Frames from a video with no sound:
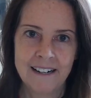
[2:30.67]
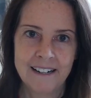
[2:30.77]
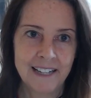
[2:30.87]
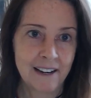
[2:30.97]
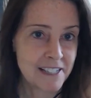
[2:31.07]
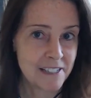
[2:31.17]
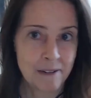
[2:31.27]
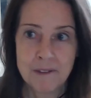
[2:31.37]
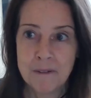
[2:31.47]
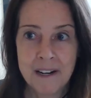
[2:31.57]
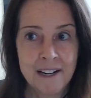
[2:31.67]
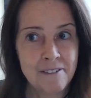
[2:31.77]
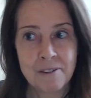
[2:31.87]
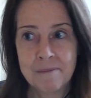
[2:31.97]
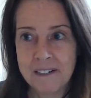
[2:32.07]
I stepped
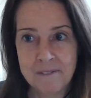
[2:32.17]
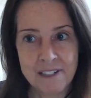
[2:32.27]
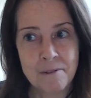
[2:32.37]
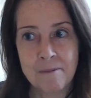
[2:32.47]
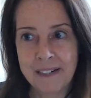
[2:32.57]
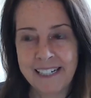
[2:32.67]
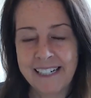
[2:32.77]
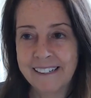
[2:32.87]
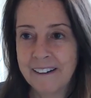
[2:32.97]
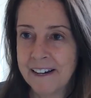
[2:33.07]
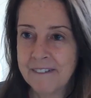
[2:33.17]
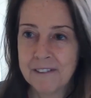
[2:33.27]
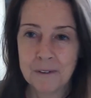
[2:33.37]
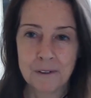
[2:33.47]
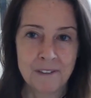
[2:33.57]
away from the investment banking
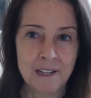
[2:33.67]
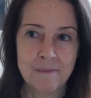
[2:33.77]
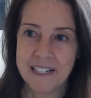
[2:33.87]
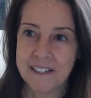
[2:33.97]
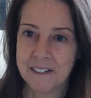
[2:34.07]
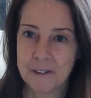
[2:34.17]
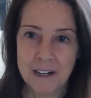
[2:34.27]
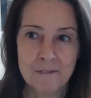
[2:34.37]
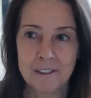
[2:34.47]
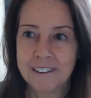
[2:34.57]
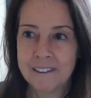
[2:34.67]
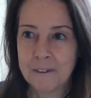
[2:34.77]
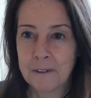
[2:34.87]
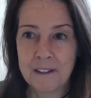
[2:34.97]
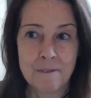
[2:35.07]
life and all of the amazing travel and
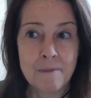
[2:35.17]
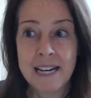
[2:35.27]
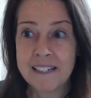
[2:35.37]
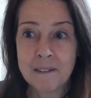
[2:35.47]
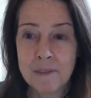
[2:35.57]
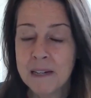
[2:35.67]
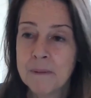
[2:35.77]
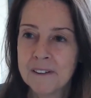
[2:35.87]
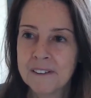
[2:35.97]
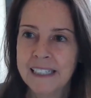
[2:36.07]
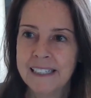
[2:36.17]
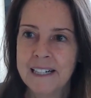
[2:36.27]
all the amazing people,